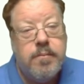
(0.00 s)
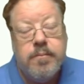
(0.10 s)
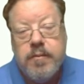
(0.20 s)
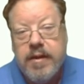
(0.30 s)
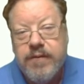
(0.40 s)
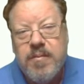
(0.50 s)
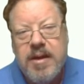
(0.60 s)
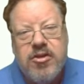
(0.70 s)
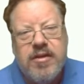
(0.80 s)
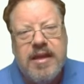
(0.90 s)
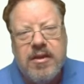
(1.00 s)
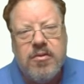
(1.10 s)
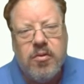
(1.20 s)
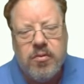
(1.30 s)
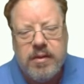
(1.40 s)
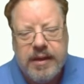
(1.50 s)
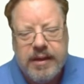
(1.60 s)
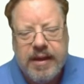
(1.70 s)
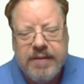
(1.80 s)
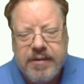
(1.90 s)
information that you don't
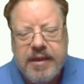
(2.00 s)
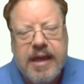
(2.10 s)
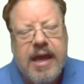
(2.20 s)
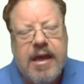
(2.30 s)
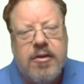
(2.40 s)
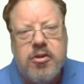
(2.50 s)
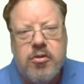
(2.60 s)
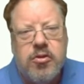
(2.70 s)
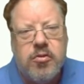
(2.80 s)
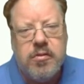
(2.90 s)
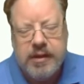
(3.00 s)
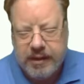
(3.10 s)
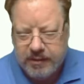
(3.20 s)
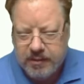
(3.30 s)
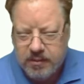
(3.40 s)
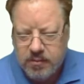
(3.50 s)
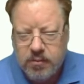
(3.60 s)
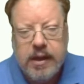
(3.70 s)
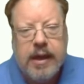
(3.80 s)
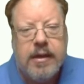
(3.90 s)
need. Everything else you do need.
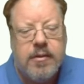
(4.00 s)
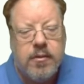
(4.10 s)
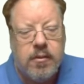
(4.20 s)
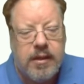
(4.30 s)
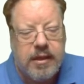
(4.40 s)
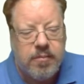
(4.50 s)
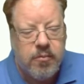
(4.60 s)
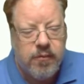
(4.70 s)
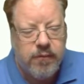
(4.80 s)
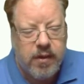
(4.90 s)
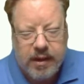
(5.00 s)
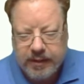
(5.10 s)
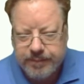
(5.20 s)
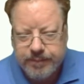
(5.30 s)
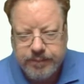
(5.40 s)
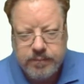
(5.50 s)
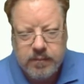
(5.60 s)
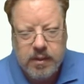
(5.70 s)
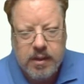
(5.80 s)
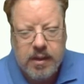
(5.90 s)
Okay, so let's move on.
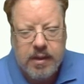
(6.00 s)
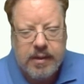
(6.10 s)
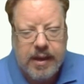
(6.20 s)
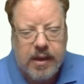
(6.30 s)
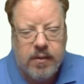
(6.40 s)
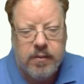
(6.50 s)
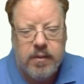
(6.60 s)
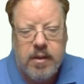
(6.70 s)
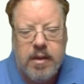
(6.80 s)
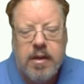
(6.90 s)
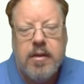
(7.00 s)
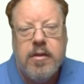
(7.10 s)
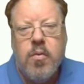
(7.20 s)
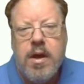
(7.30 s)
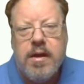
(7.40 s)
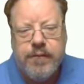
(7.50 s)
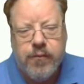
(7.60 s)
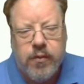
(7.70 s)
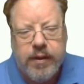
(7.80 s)
Now, you want to avoid